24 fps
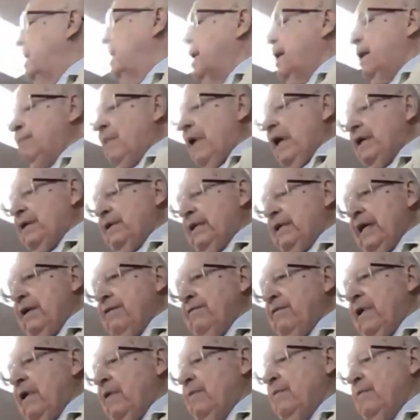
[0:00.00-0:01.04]
might give
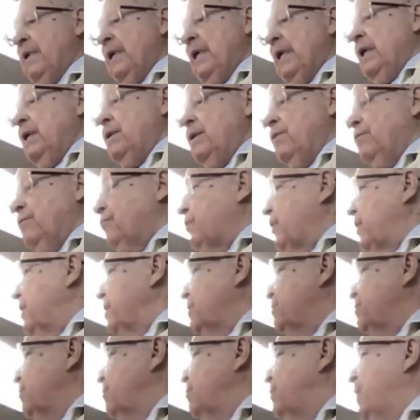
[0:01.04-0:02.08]
up. The
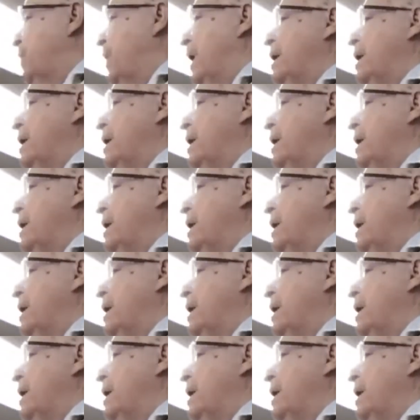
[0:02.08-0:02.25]
friend